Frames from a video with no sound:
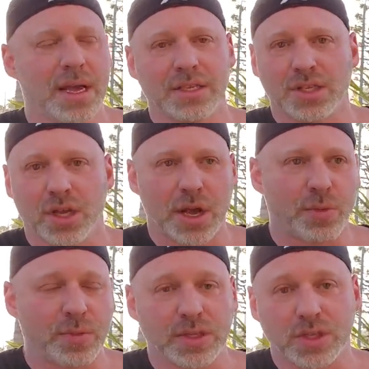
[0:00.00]
And so that
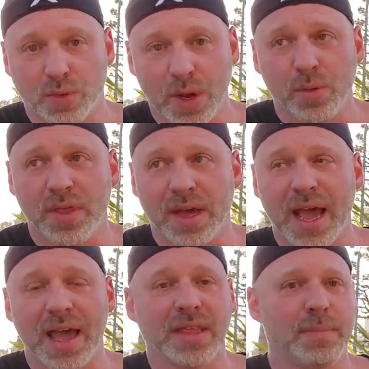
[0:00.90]
we would swing with it,
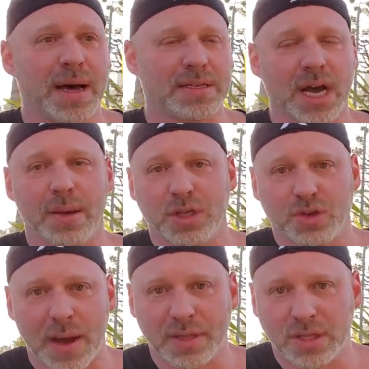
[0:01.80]
and then by the time you
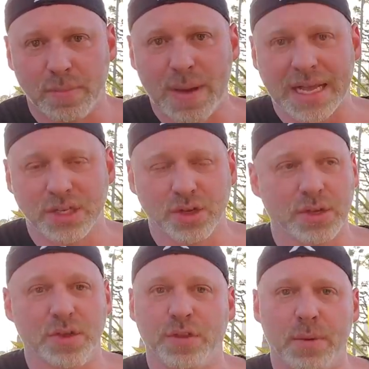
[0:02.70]
drop the two bats, you, you,